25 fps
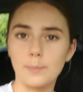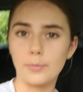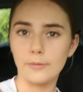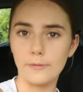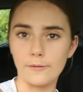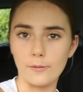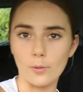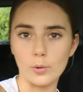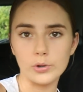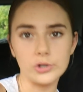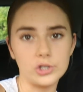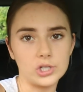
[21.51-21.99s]

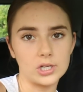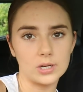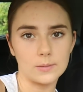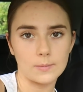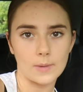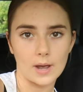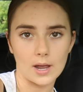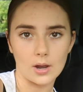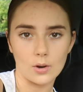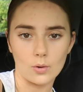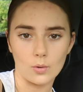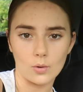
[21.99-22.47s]
Before
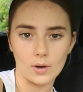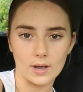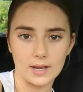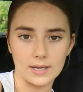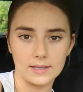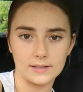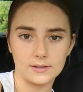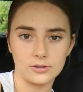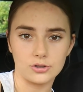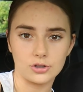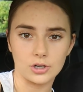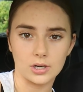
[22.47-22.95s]
gym I
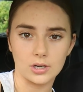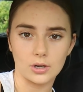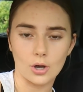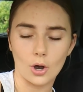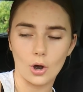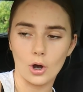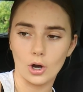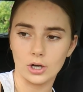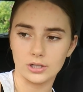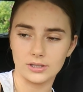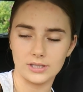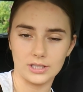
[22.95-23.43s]
always drink
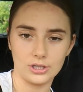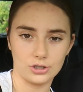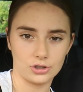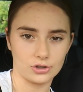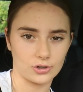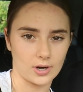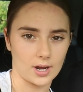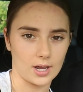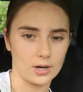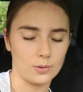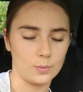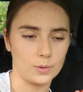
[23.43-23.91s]

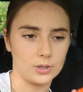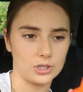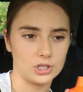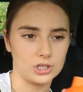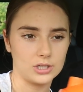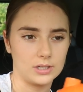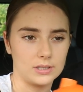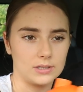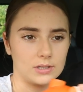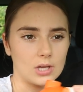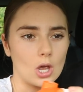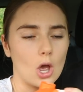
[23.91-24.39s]
OxyShred
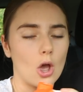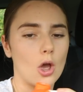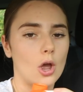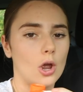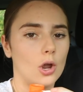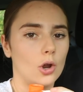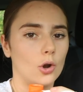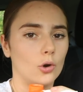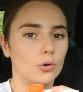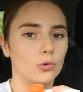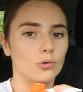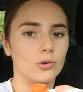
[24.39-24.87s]
which is
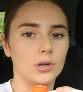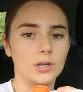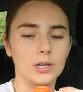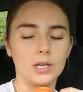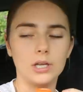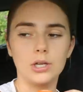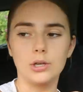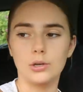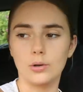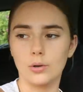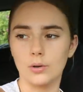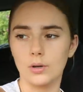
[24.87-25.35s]

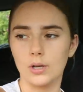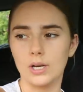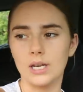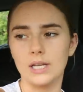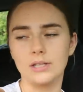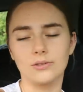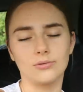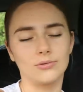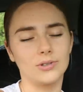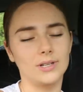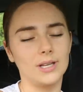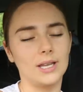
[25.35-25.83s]
really good.
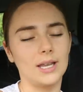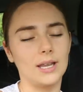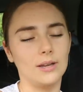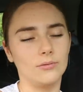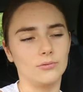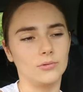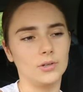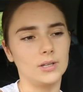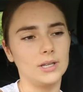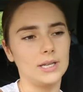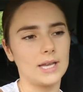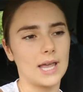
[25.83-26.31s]
It's re-
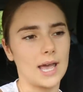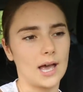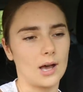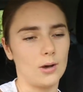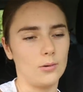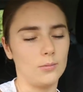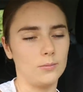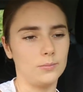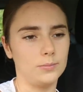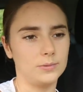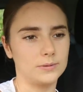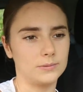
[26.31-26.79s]
it really
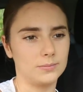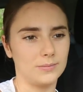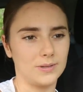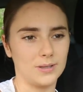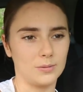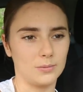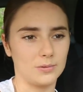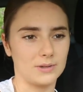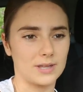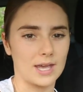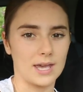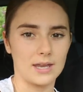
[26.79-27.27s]
helps
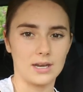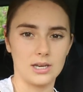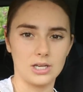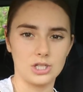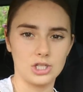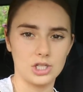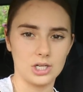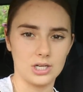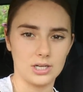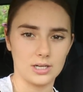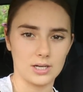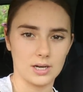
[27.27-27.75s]
me with
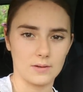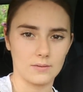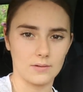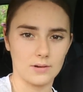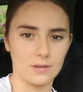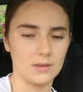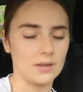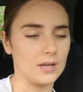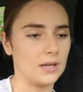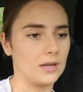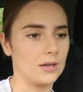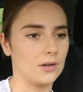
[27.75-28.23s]
energy and
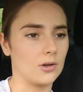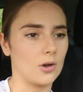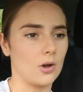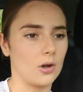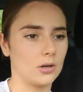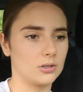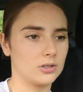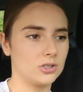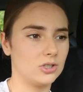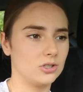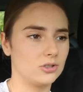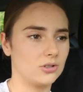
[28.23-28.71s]
everything.
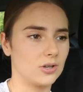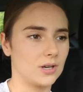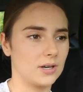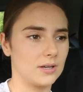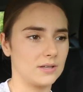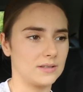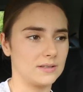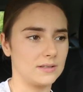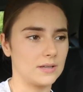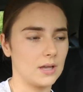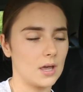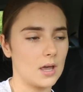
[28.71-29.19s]
OxyShred
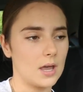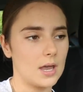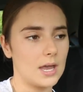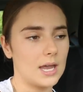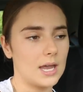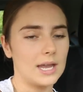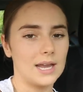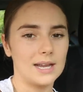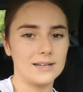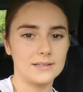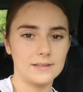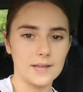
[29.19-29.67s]
is
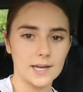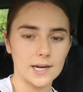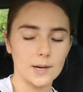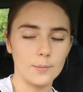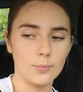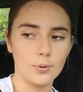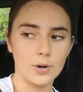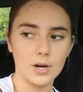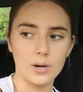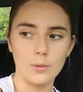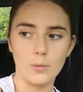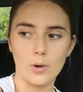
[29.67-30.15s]
it's like
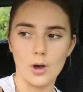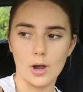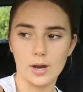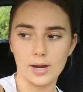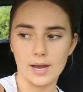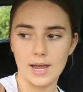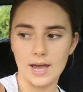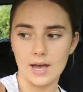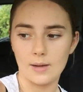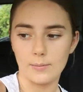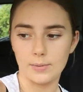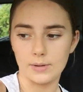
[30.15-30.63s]
a
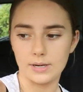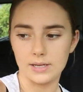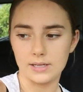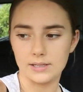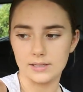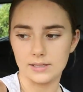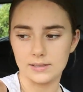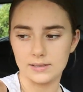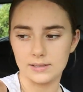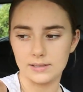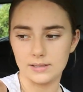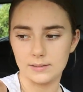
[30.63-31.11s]
pre-workout, but
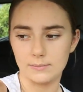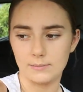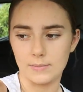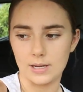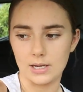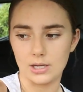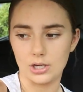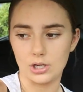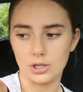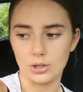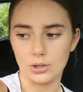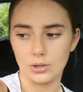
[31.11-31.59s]
it doesn't
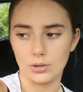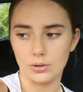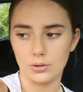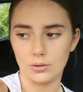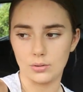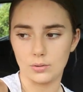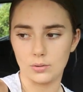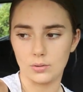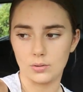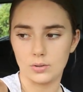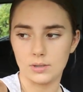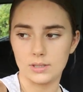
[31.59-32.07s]
make
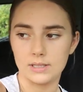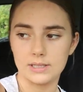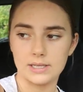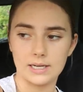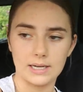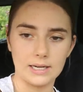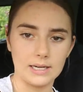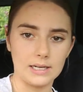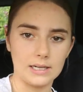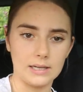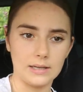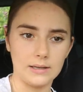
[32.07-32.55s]
you
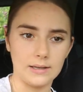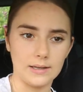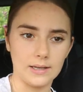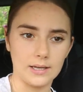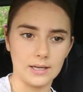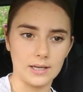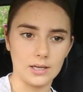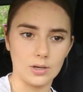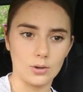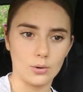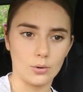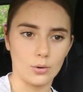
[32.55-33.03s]

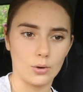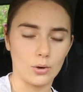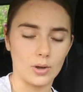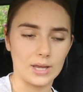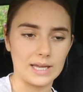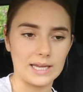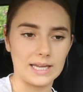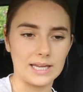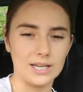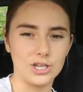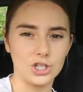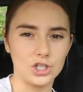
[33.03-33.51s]
tingly
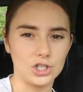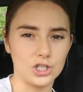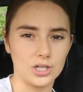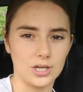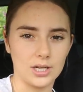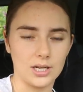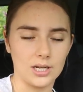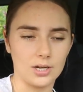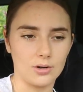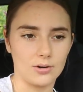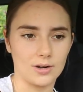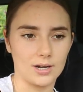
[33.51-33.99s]
or
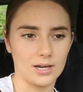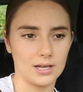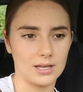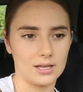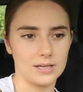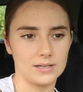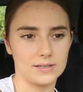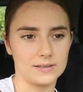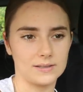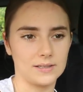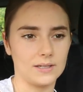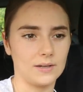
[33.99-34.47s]
itchy or
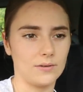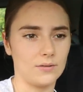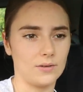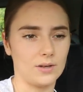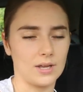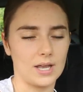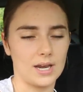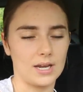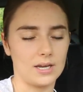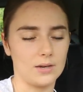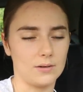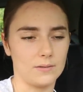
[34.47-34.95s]
anything. It doesn't give
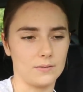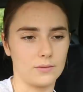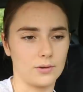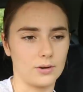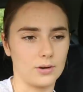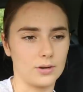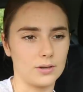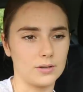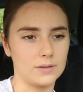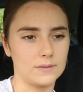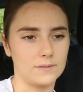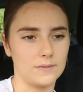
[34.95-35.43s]
you any of
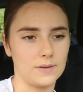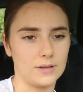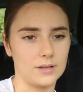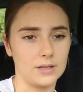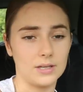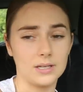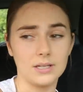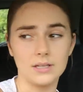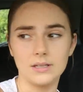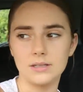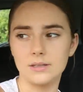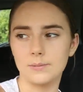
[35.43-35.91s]
those
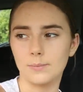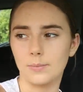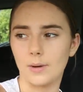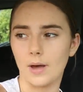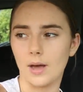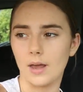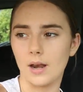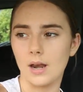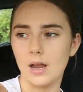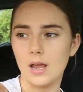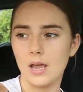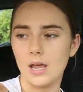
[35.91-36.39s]
feelings,
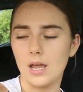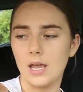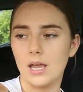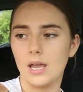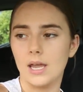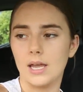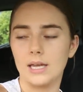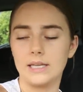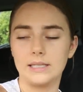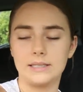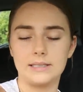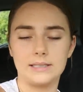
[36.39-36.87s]
but
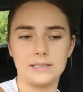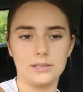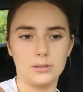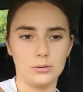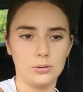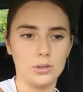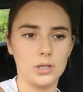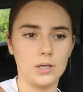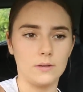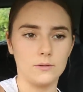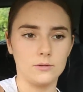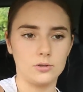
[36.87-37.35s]
it
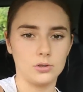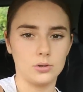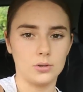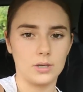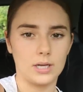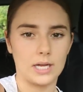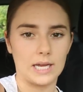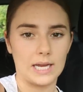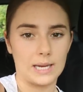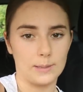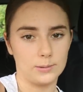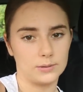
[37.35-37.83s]
still gives you
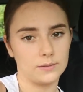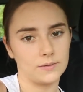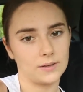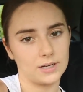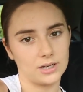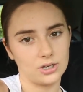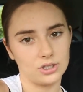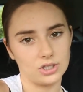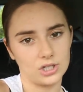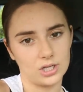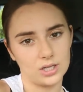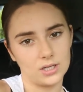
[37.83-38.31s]
heaps of
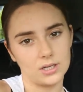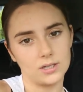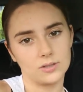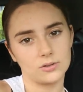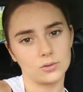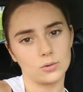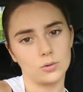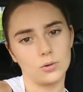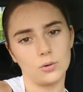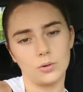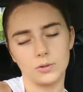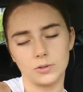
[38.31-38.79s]
energy, and
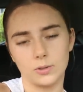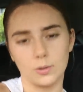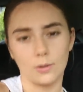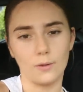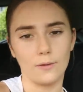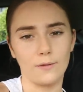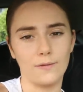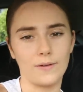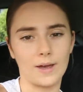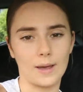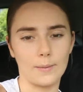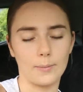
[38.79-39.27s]
it's also
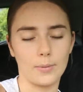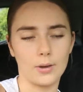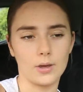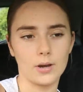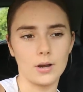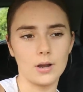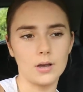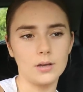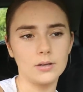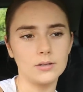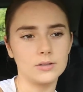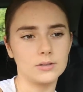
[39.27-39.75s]
a fat
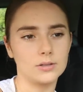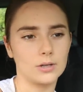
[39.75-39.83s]
burner.